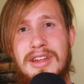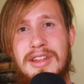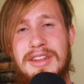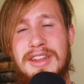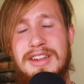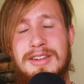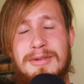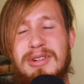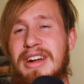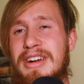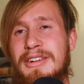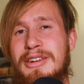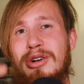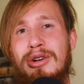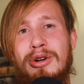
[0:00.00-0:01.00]
That's where
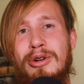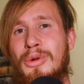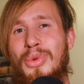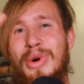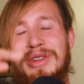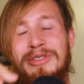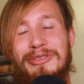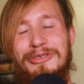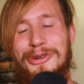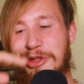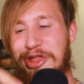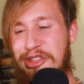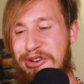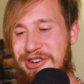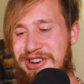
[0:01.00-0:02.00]
it all went full
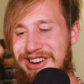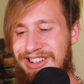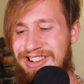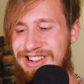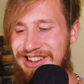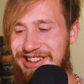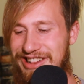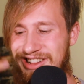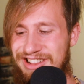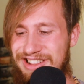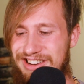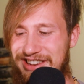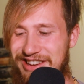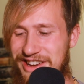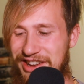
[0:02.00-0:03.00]
circle.
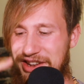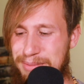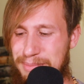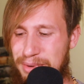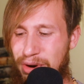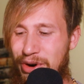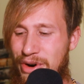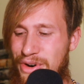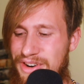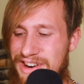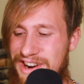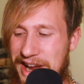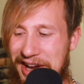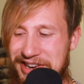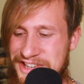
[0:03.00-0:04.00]
Explore,
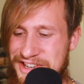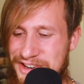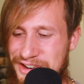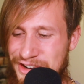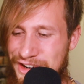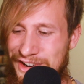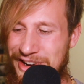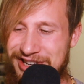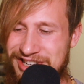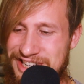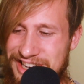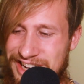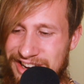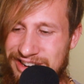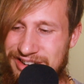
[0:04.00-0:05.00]
enjoy,
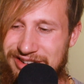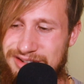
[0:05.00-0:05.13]
share.